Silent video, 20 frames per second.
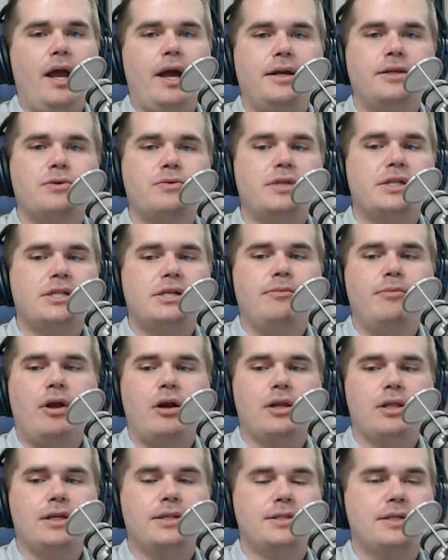I switched to
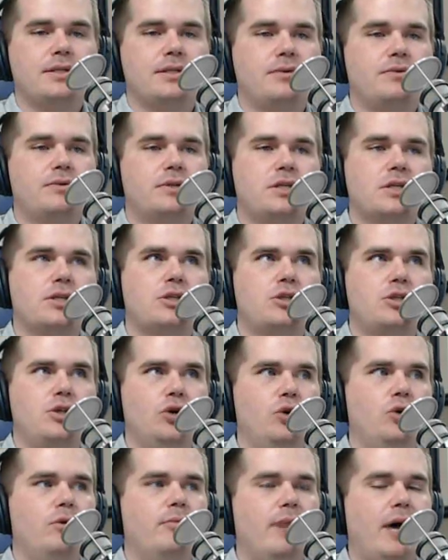mirrorless, is it was just
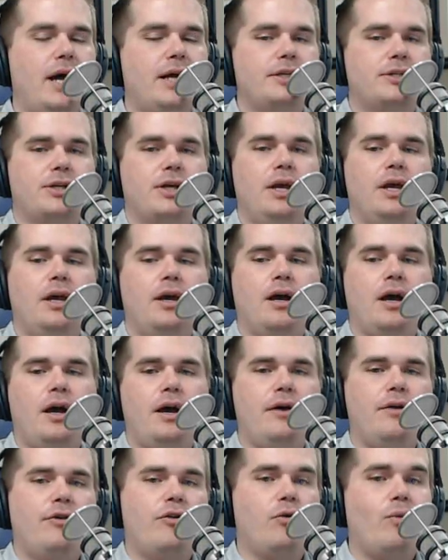too much.
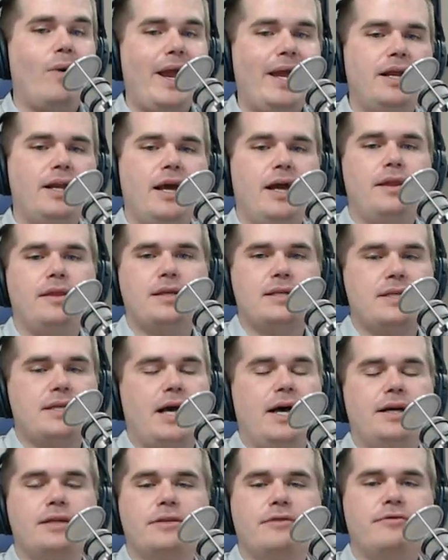Mm. The weight and the
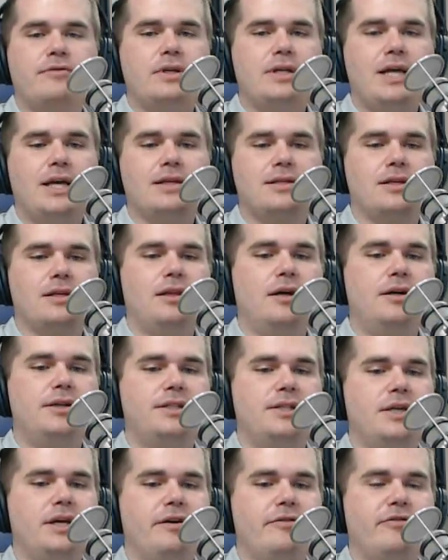size of the DSLR
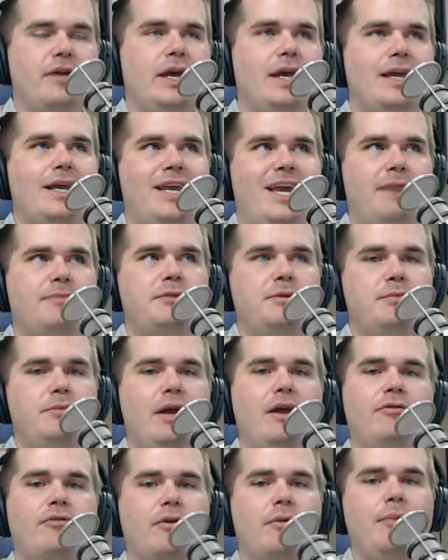stuff kept me
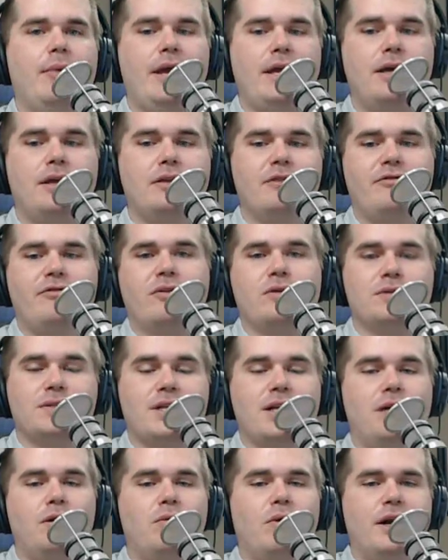from making the photos that I
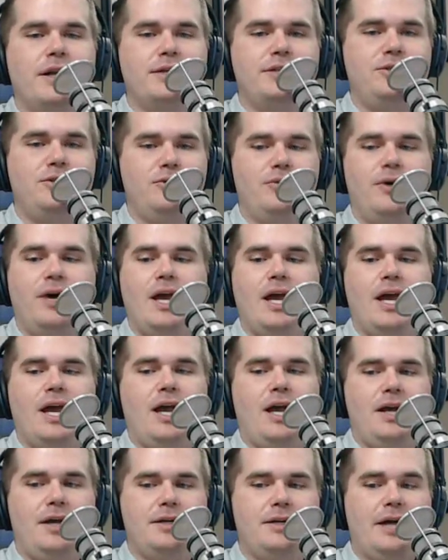wanted to
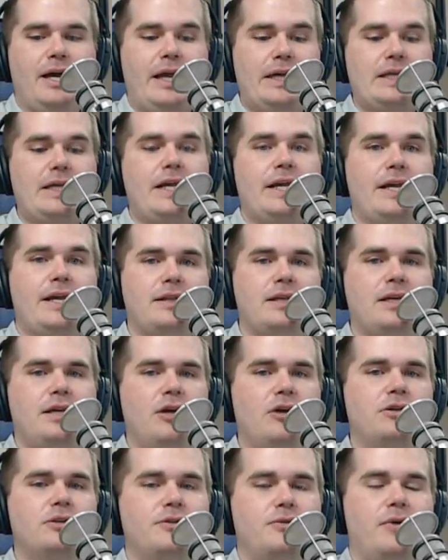and getting the gear
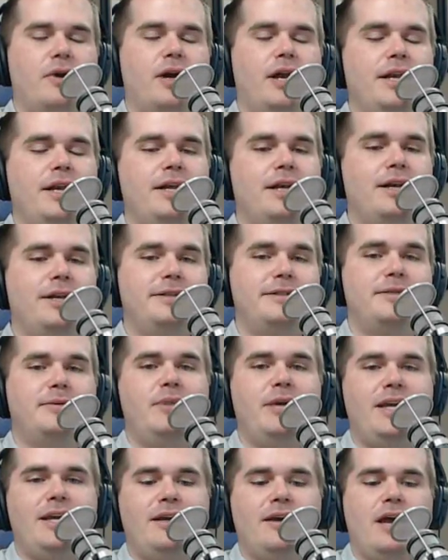to where I needed it to
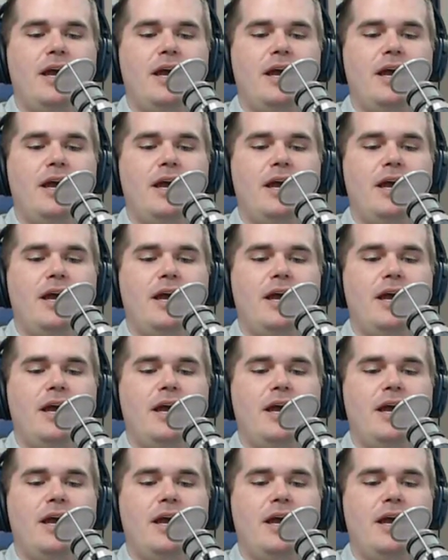be.